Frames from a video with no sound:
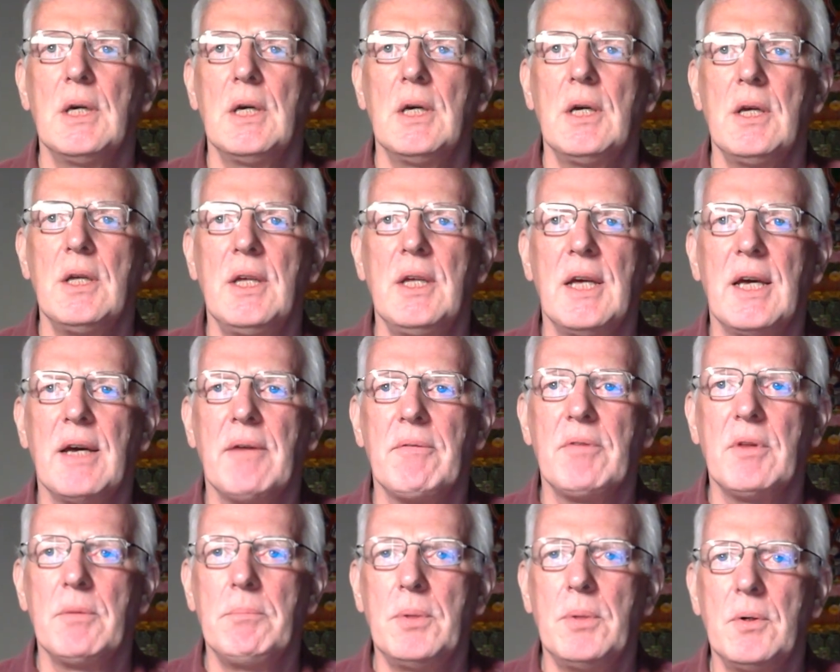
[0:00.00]
You have
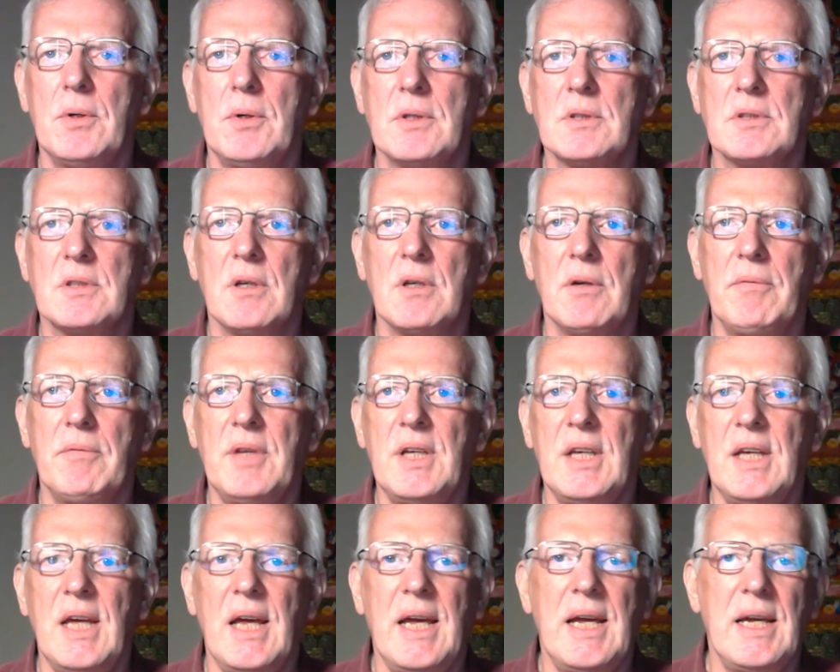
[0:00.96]
the Buddhas of
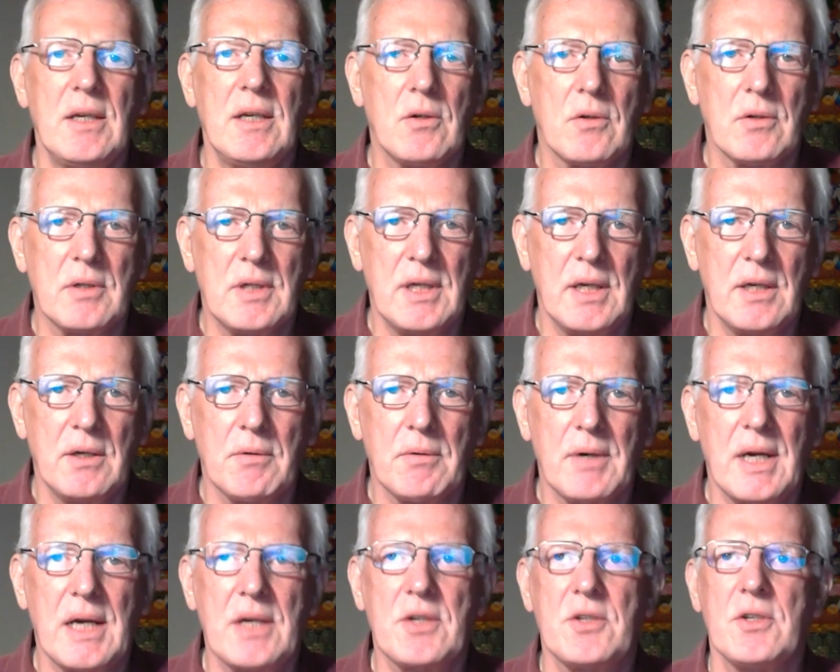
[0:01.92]
the 8 or 10
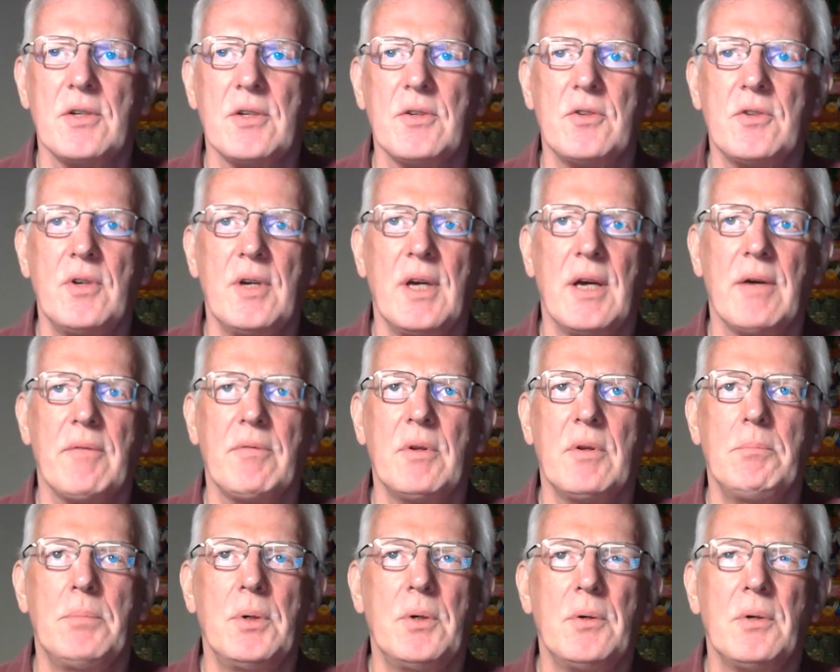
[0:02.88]
directions. You have
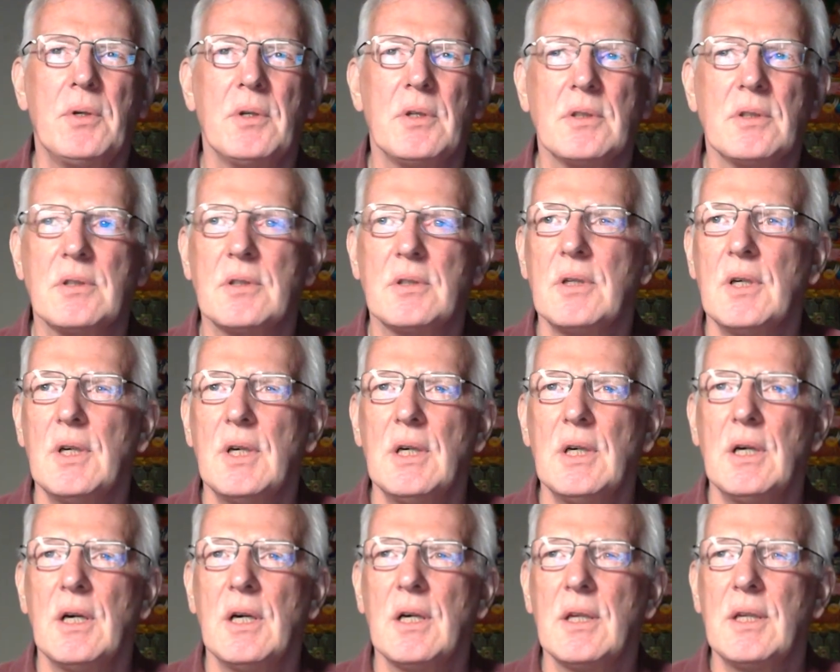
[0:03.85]
the Buddhas,
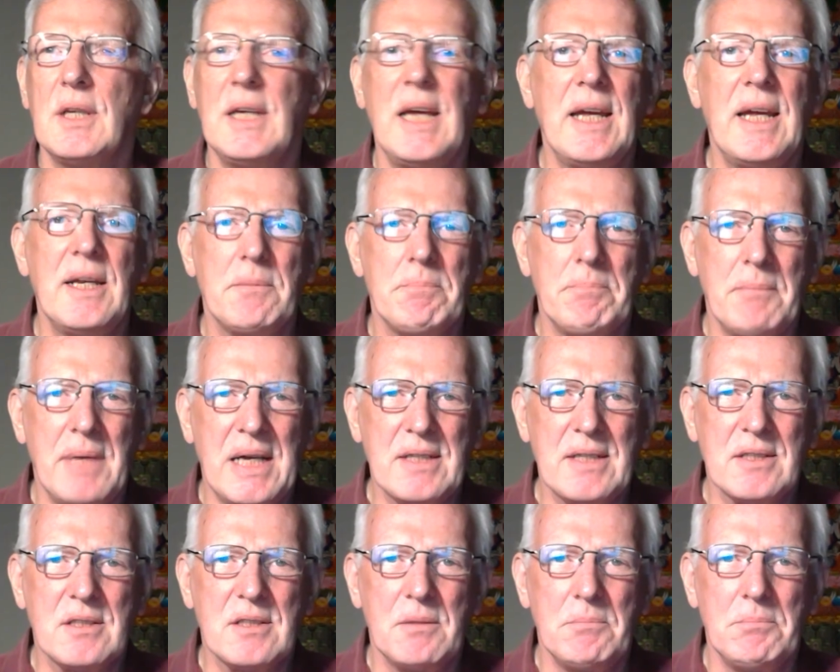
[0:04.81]
the 8
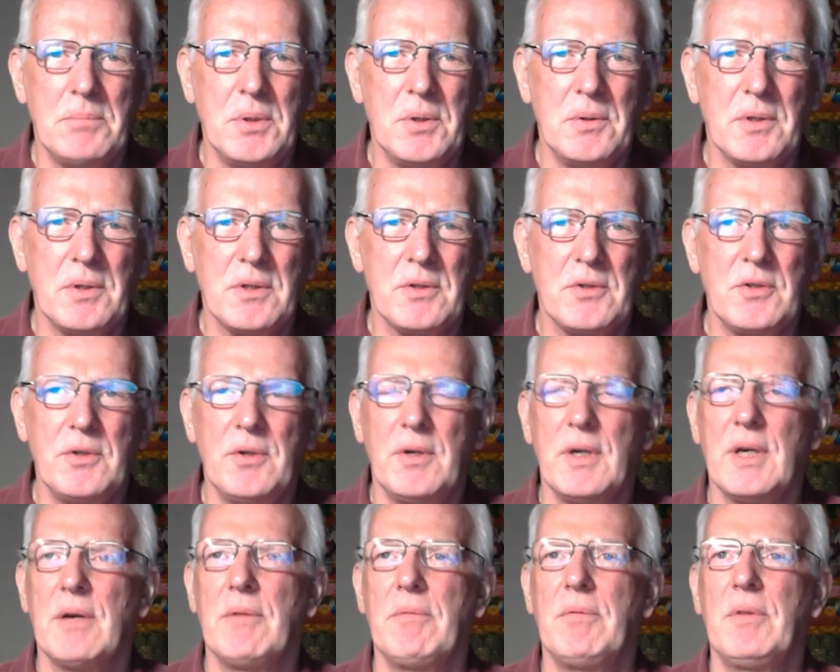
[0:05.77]
medicine Buddhas. You
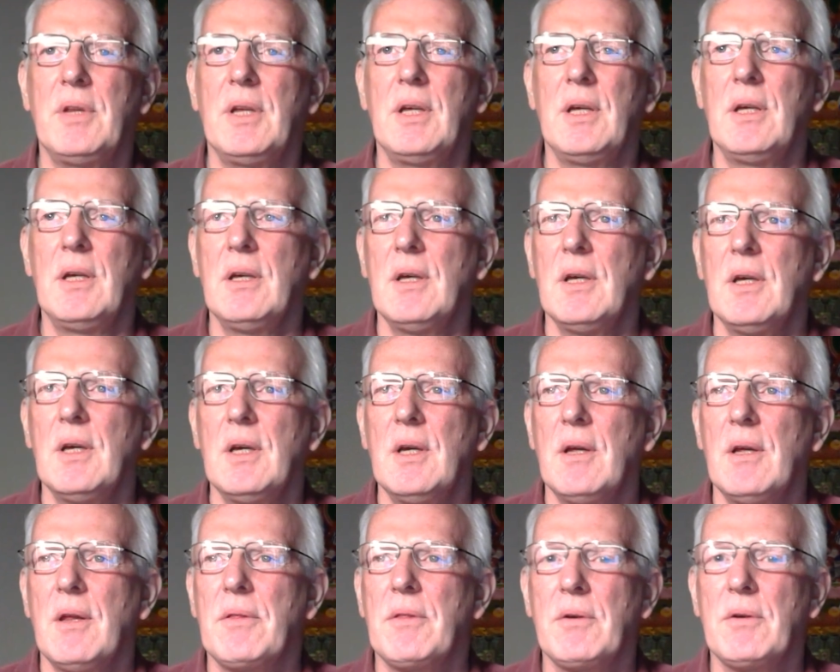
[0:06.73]
have the
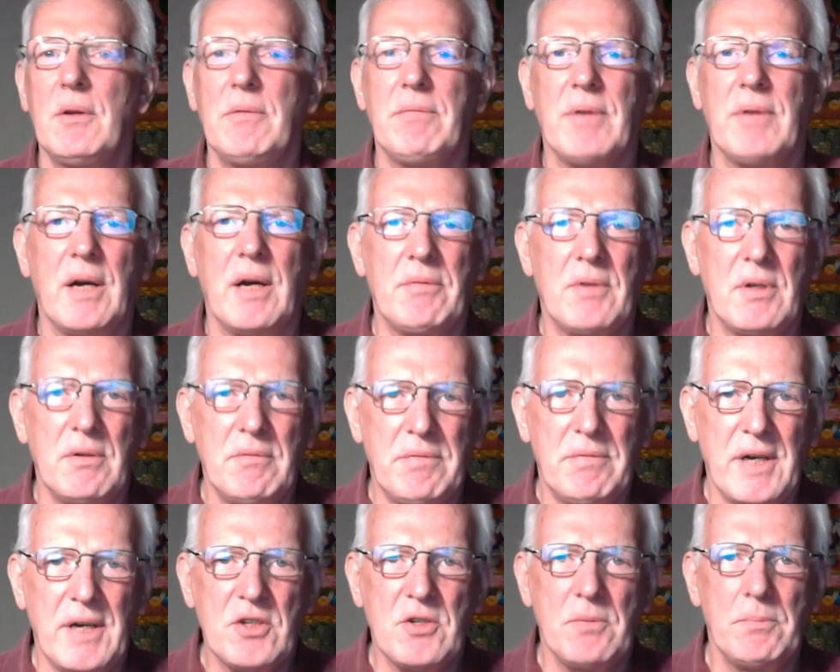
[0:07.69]
35
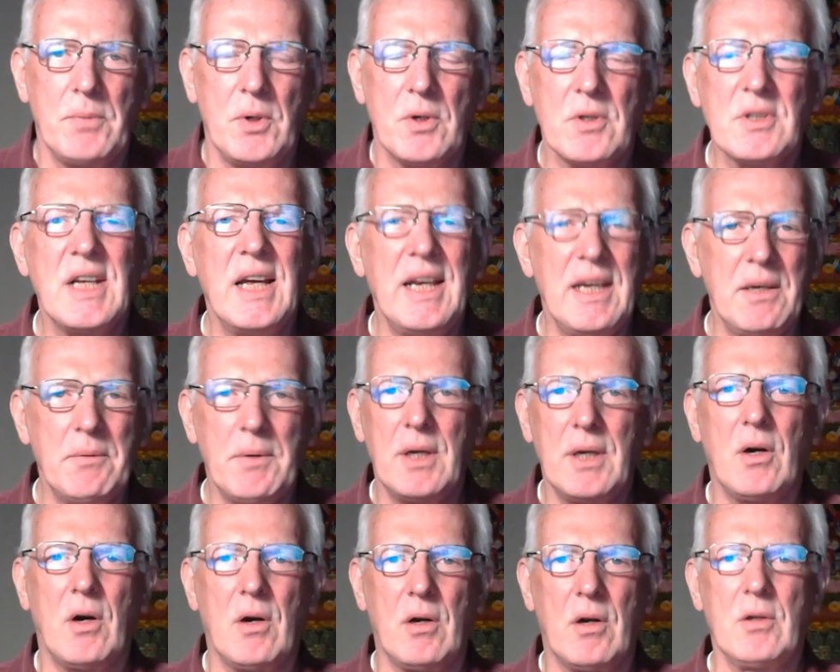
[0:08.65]
confession Buddhas. Anyway,
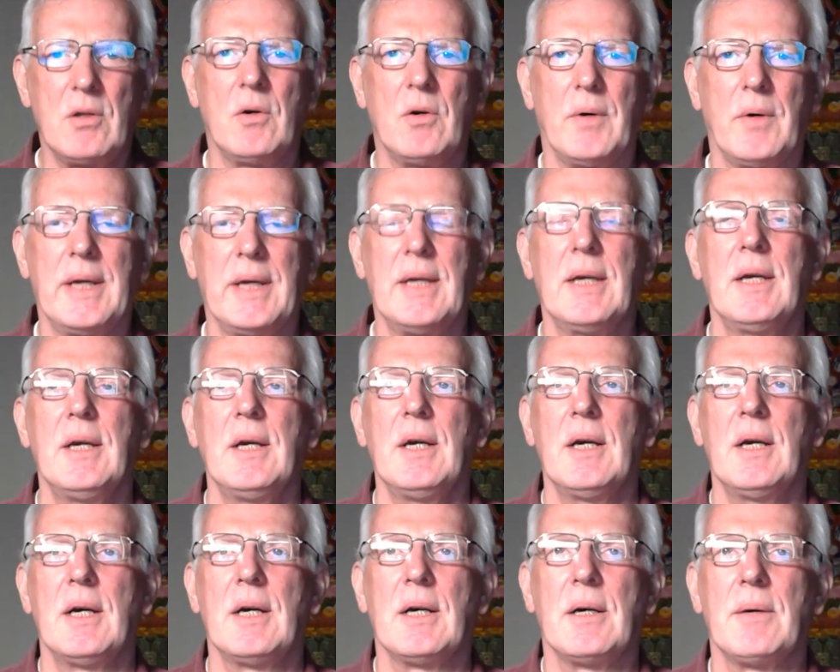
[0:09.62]
ongoing.
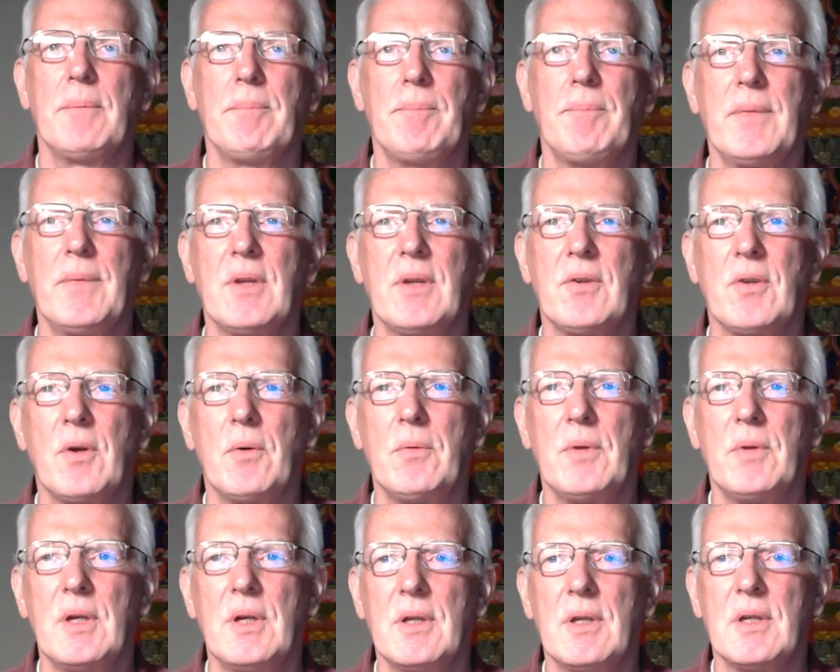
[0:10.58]
So
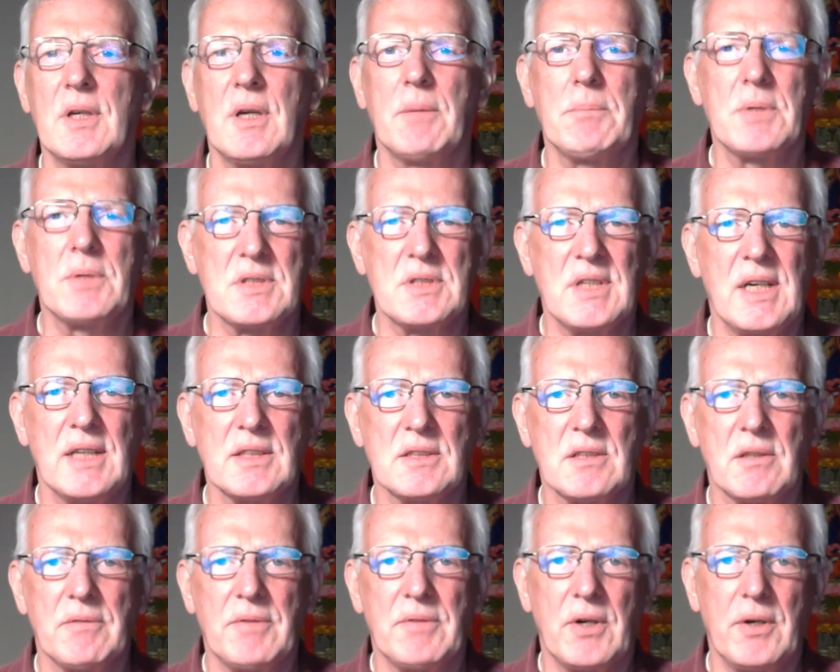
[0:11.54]
the number sets
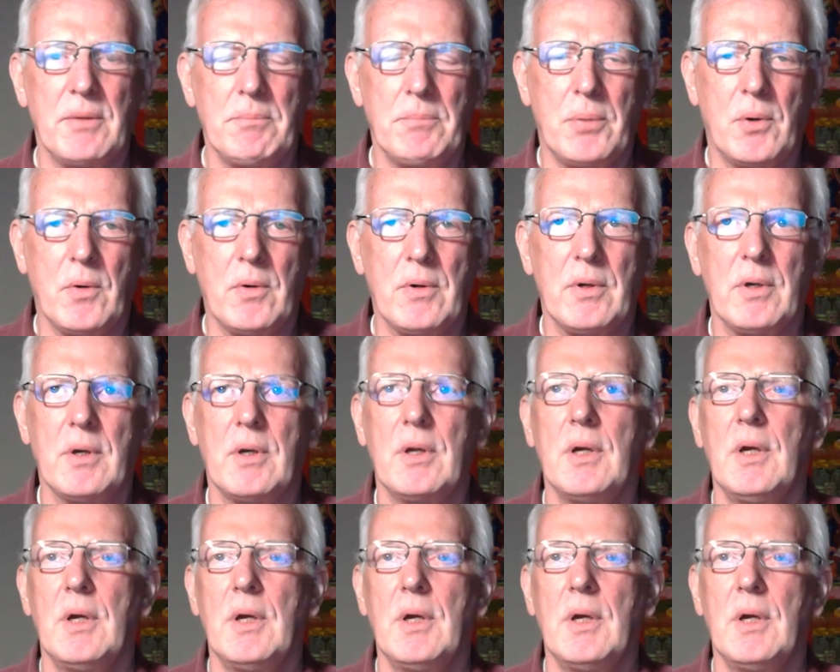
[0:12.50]
are very important.